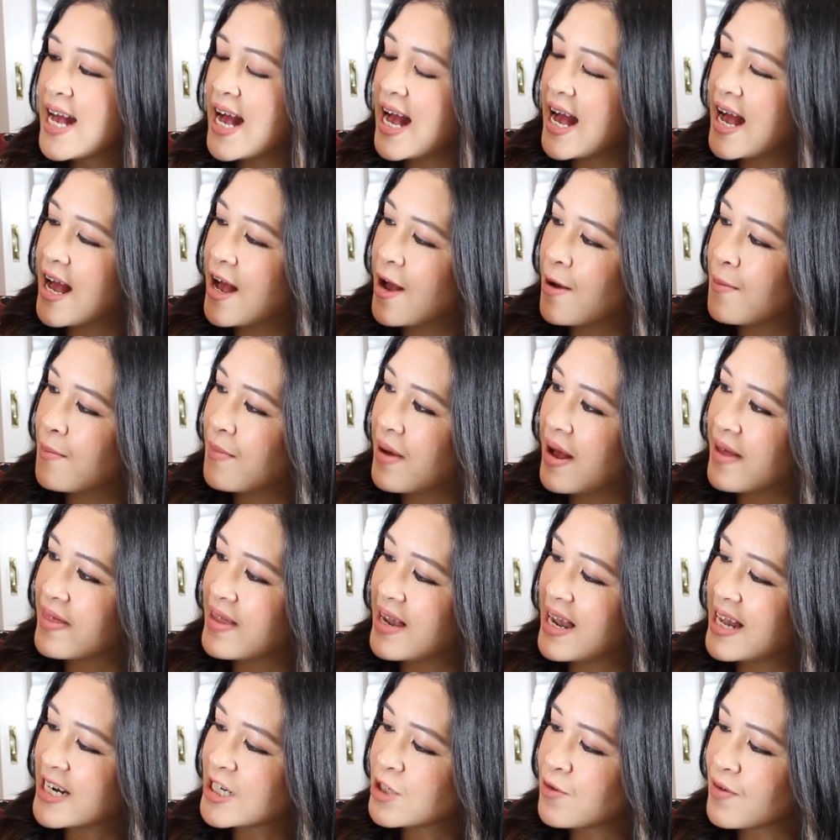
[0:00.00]
And the
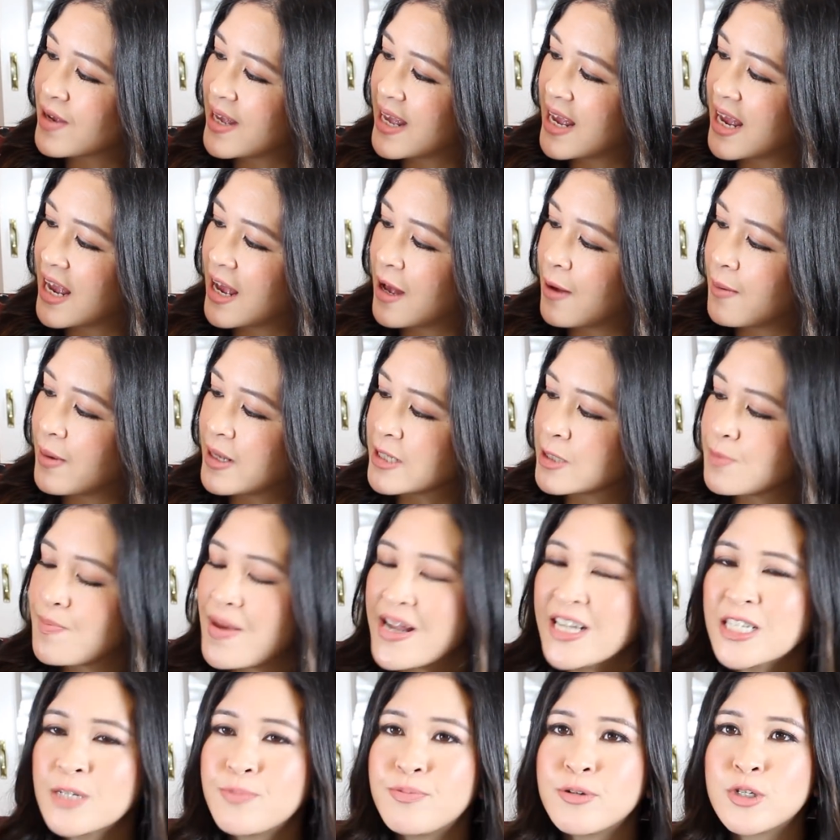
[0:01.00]
lettering here, it's
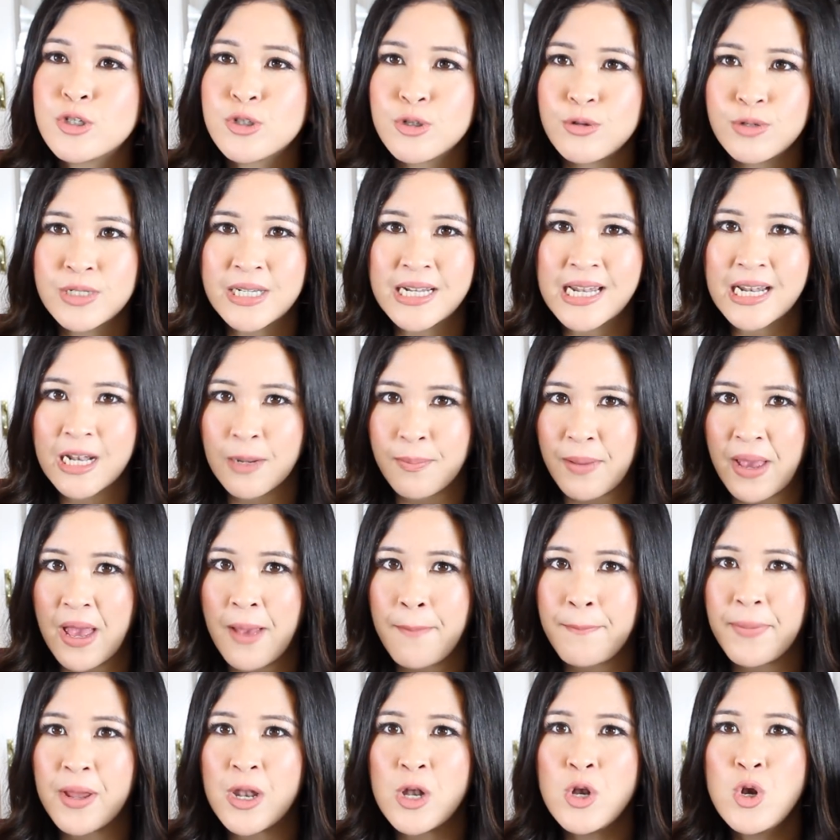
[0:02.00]
meant to protrude a little
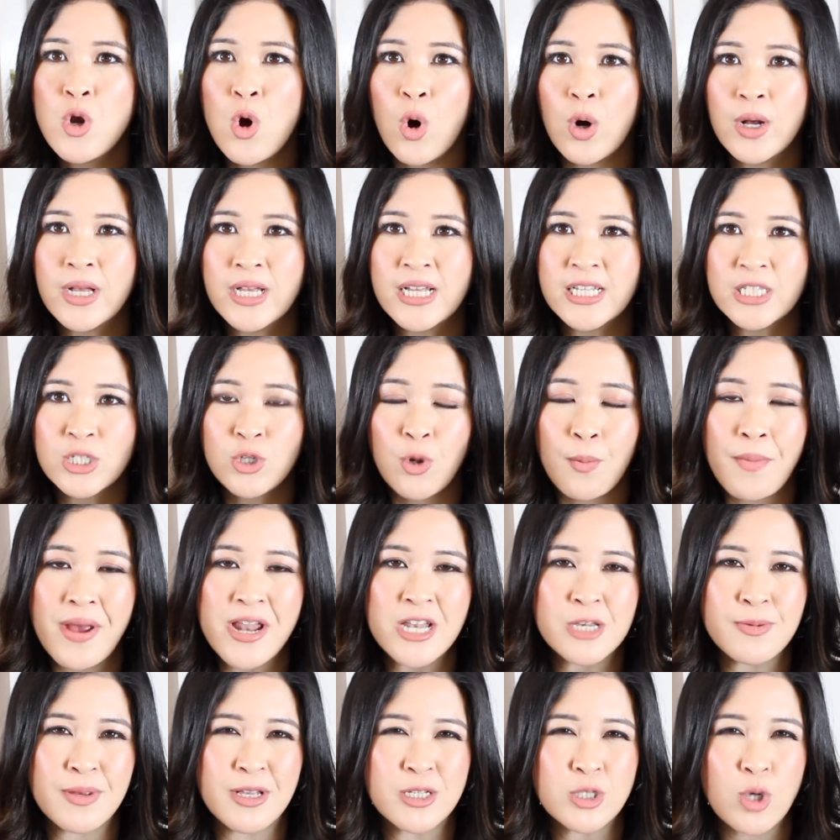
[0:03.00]
bit, but it's not
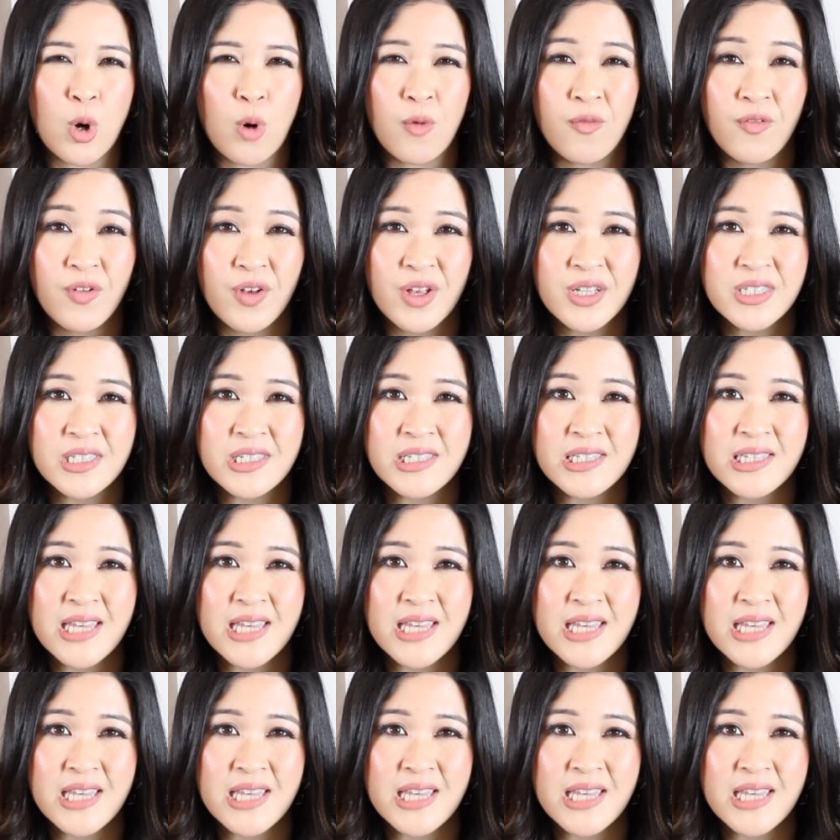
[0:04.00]
meant to be as obvious as